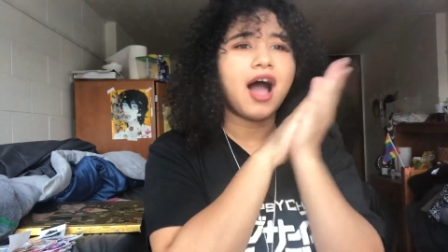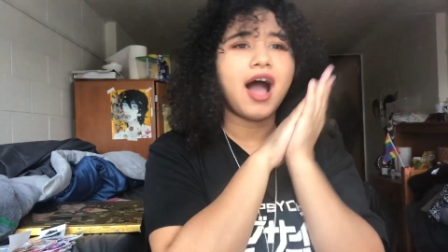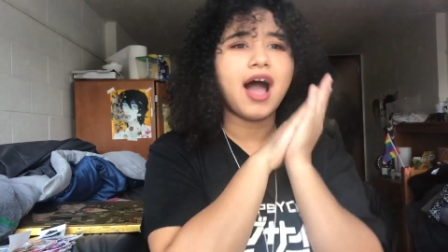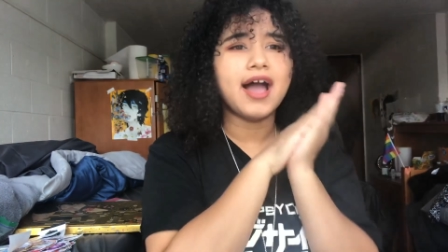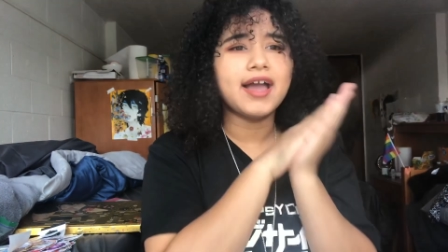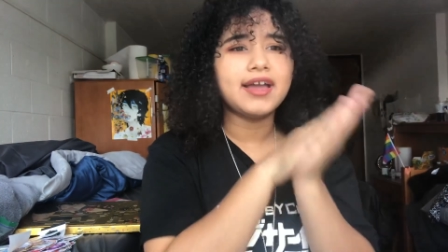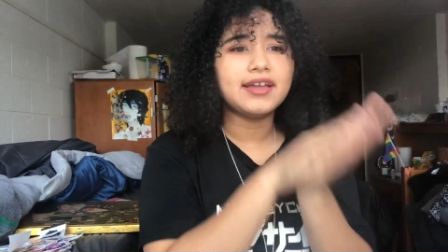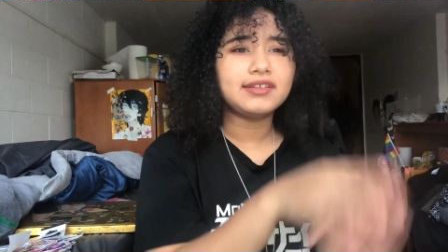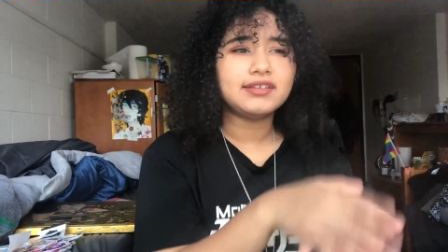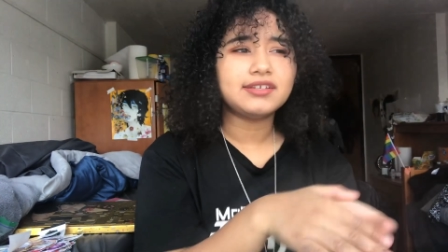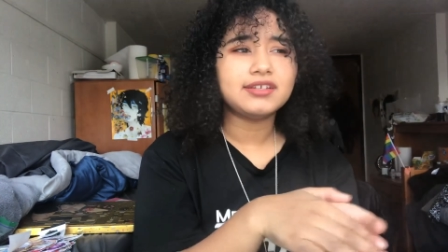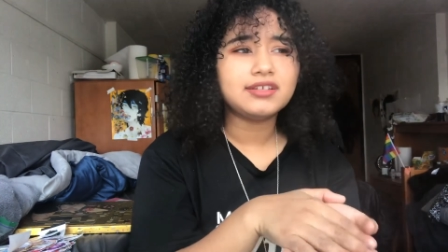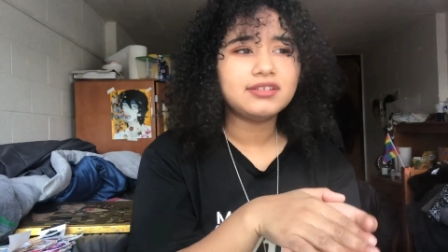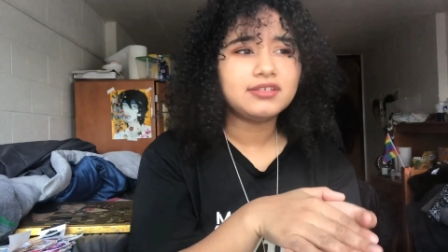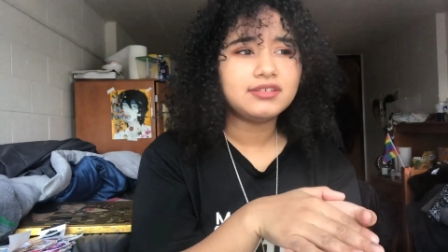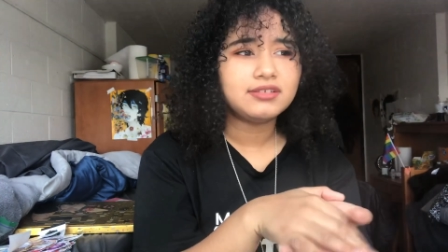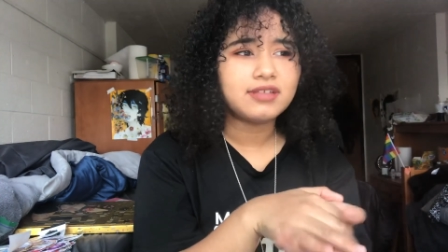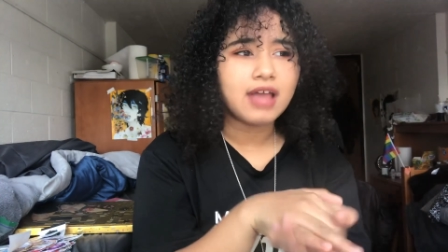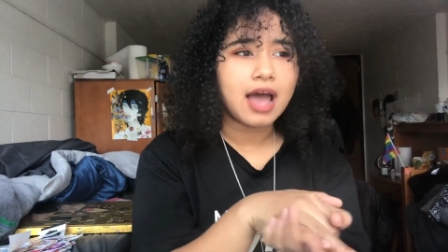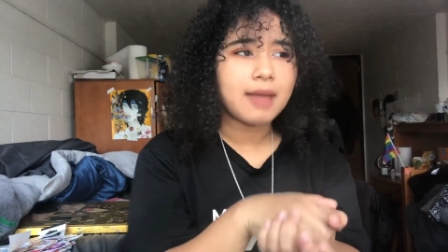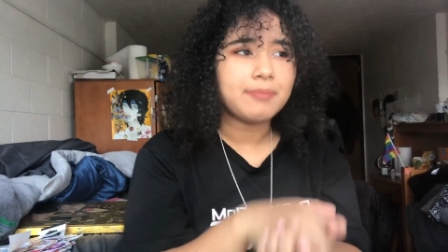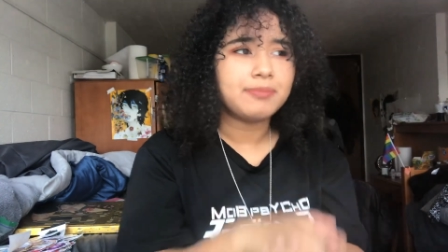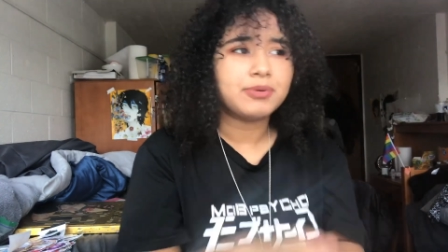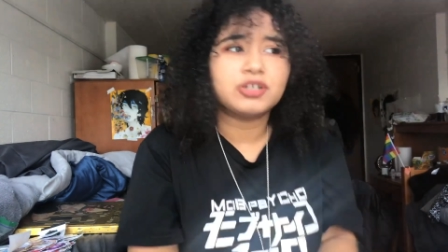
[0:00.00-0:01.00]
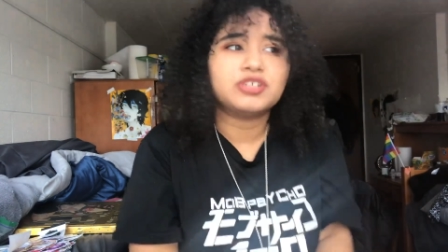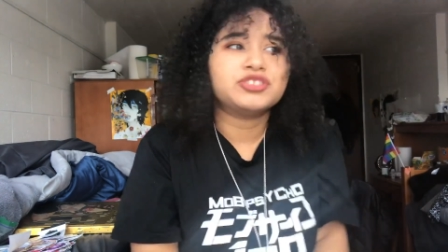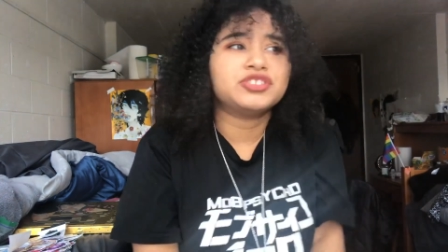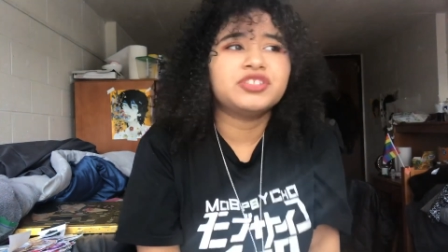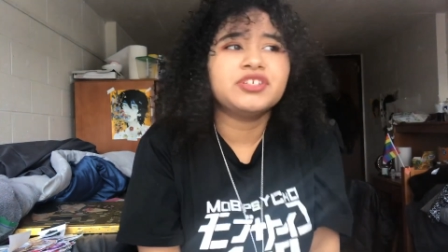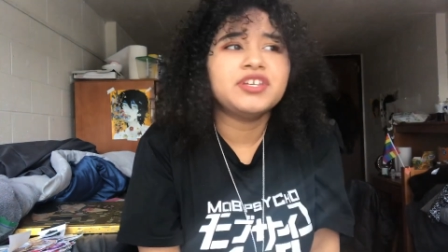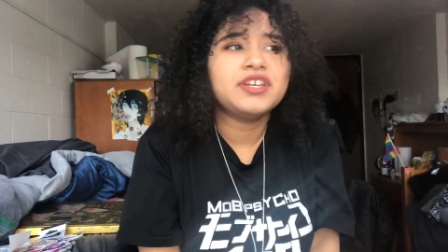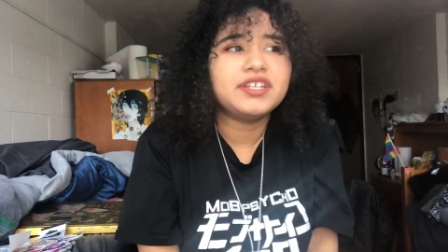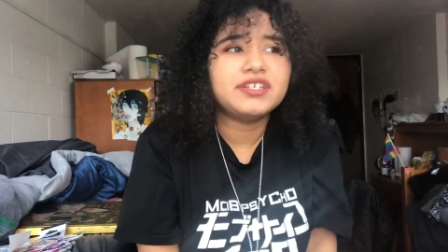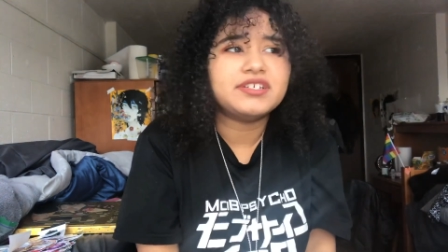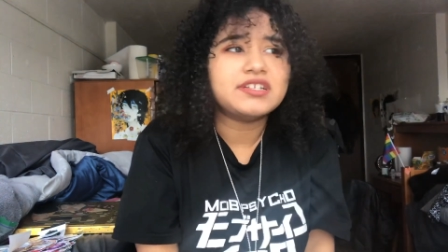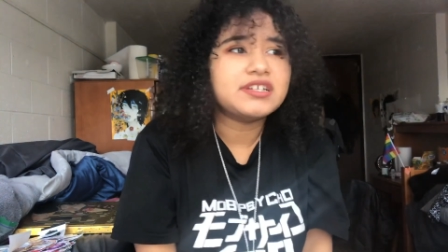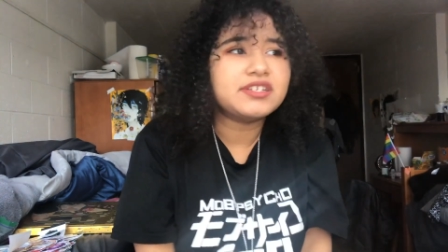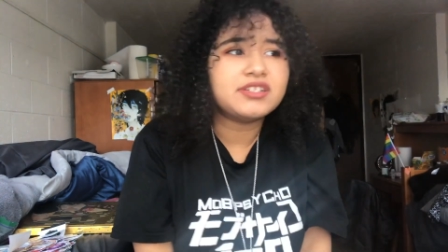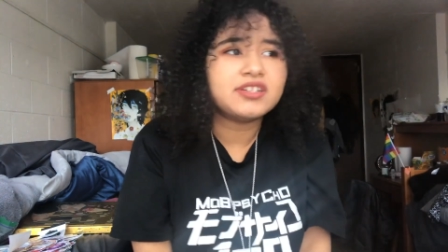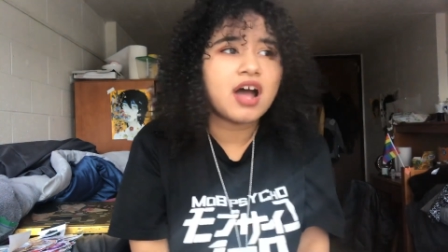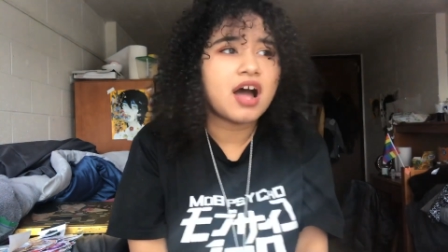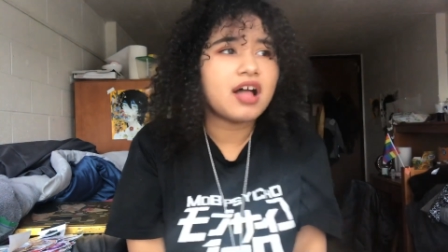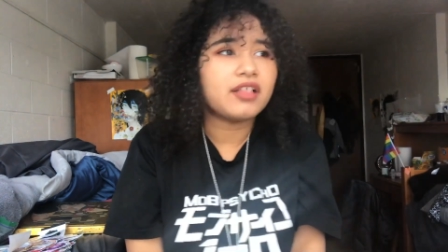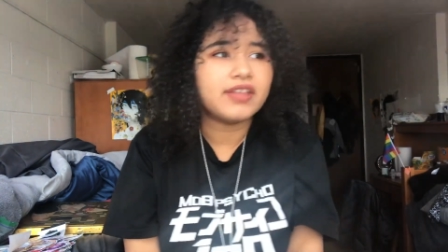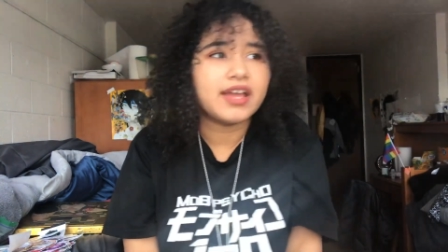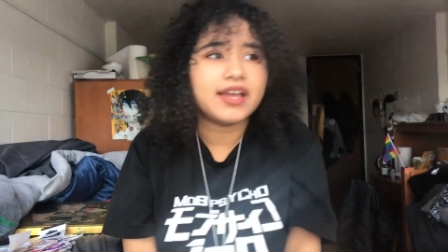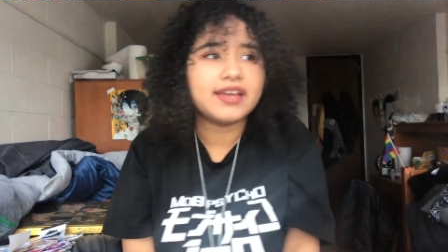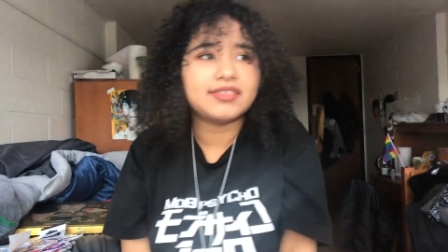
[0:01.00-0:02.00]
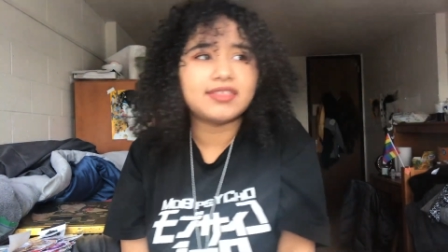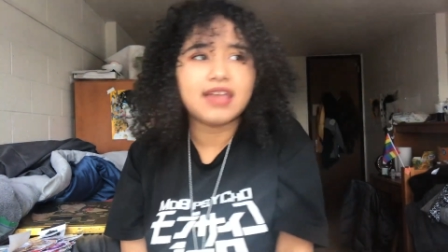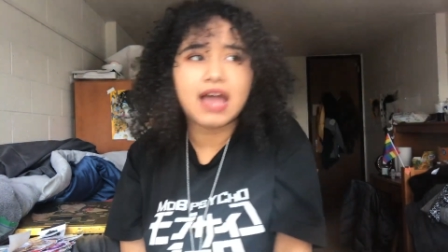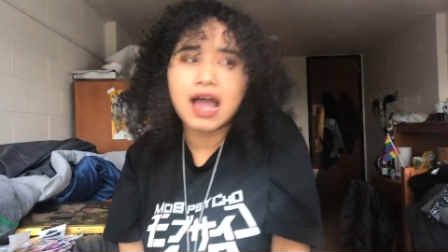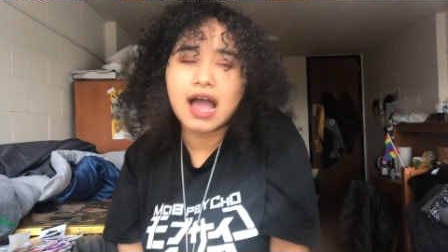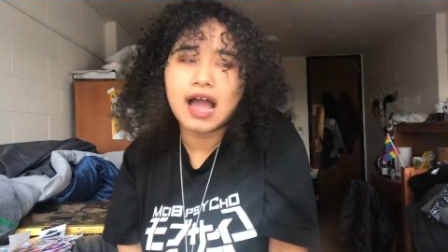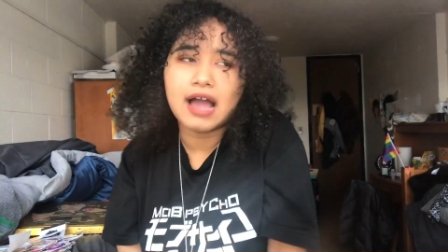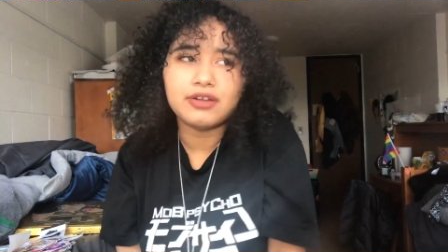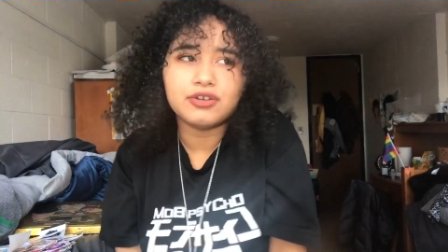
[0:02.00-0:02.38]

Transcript: I personally did not like that.